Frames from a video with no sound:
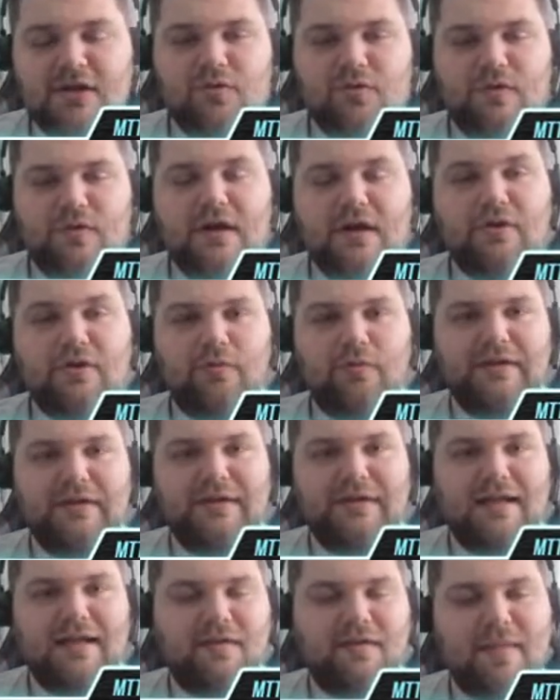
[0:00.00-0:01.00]
you not only
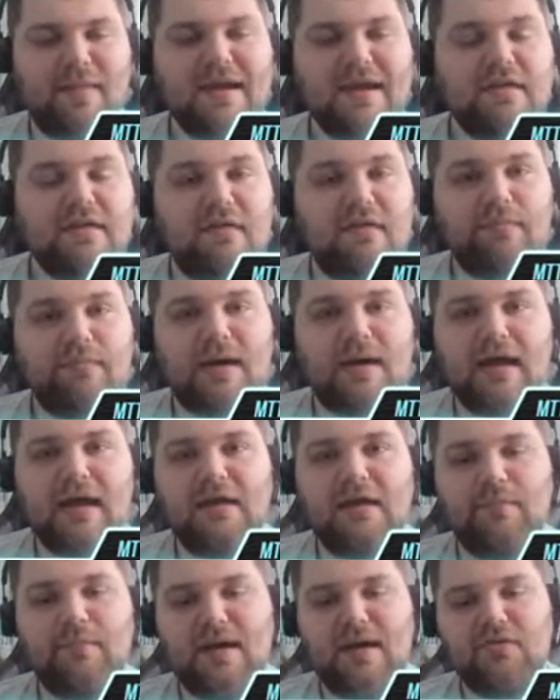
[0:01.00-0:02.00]
get the main event
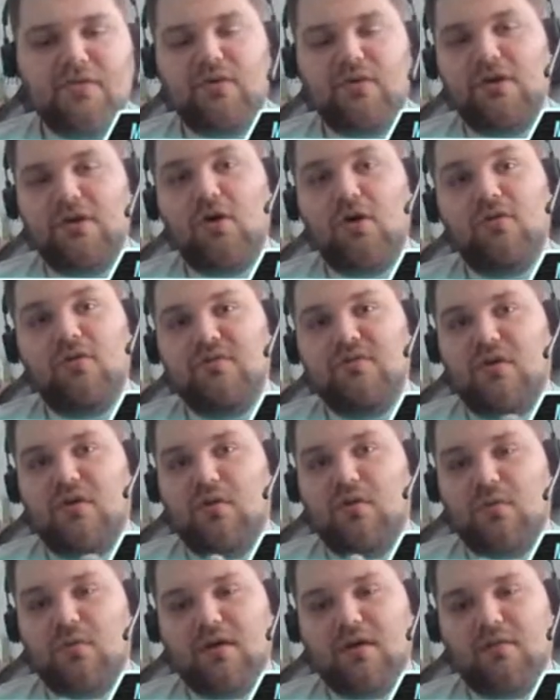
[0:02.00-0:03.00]
buy-in, but you get
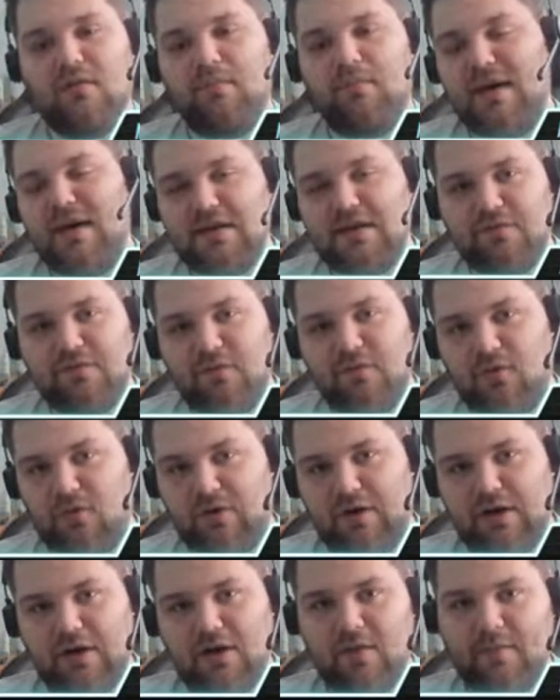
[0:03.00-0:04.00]
also money
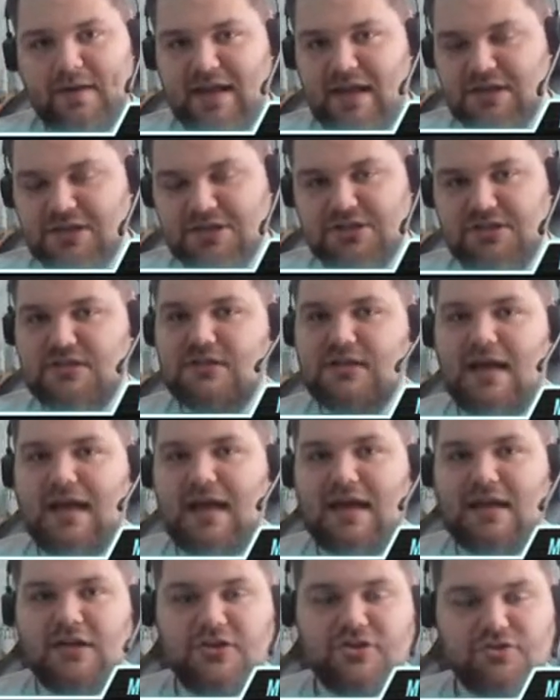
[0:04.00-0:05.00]
for accommodation
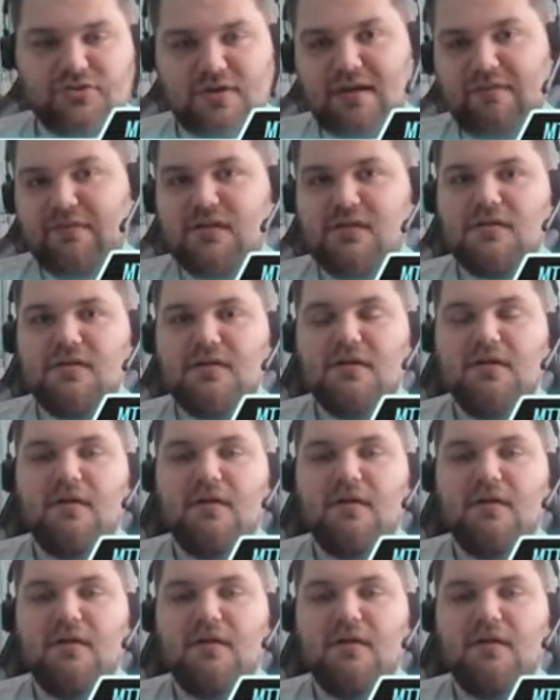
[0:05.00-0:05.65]
and travel,